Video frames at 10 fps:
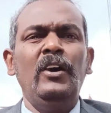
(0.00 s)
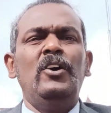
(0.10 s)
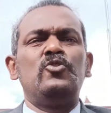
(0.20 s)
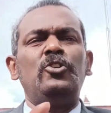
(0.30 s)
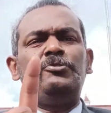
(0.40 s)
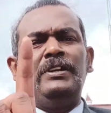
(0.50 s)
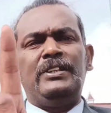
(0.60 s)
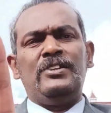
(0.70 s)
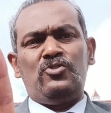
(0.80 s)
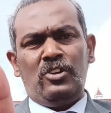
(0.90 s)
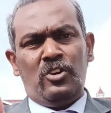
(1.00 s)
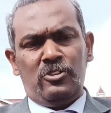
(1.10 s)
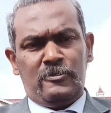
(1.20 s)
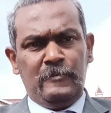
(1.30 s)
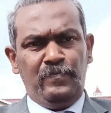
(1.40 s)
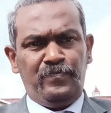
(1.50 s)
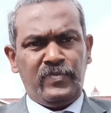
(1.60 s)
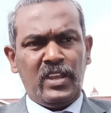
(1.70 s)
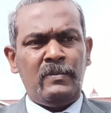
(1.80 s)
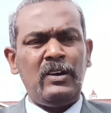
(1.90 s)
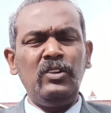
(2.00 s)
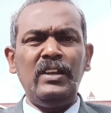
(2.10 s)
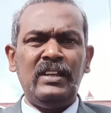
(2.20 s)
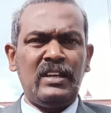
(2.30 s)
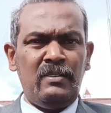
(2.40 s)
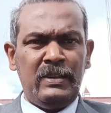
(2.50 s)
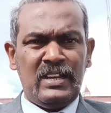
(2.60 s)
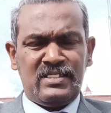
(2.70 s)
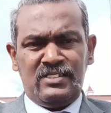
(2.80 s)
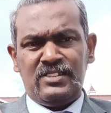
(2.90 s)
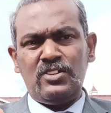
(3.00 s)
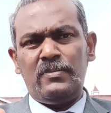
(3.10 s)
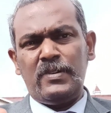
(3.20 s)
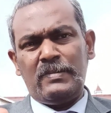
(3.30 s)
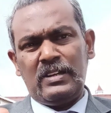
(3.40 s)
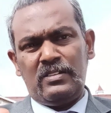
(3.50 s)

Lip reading: So three things we got about the income elasticity of demand.